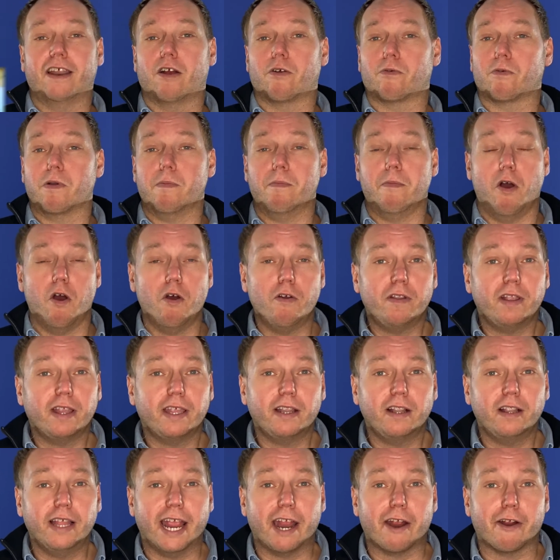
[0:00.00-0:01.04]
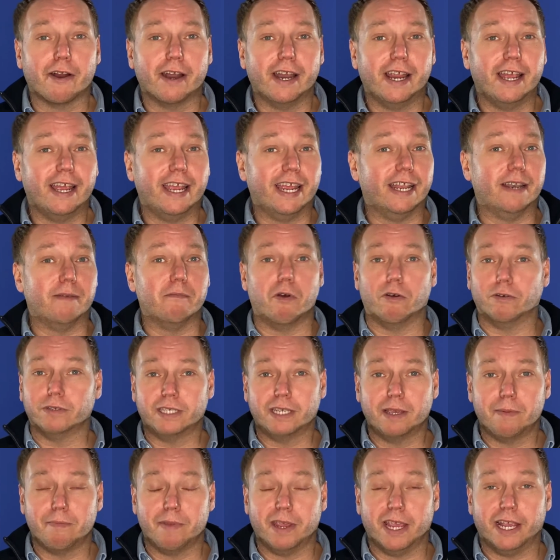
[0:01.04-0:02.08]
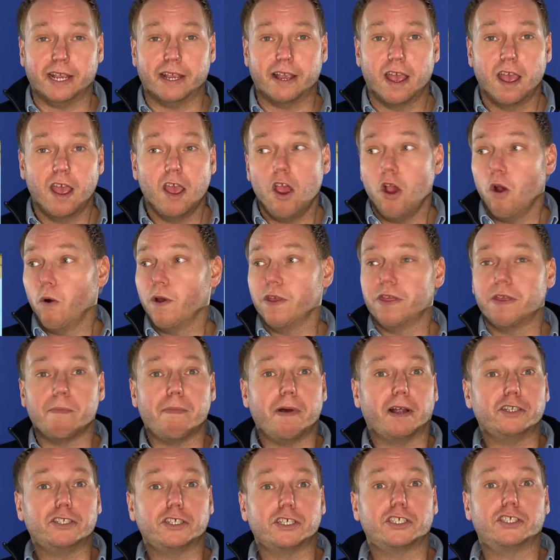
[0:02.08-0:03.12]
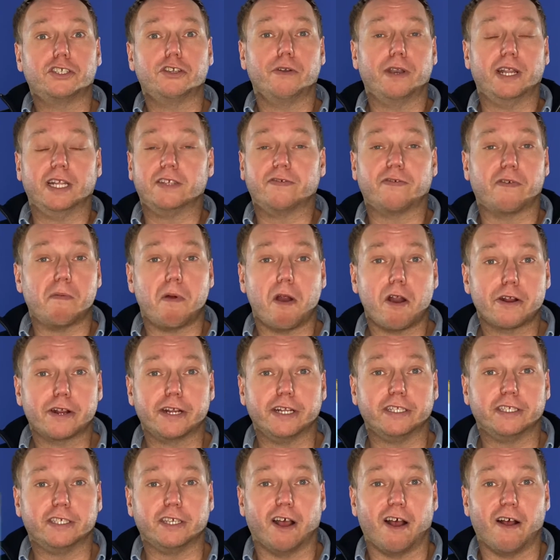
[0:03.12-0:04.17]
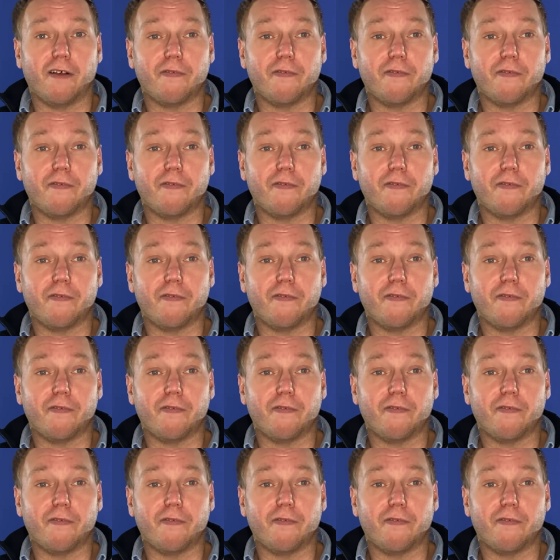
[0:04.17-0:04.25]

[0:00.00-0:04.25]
remote little area in Mozambique with a bunch of students from Arkansas.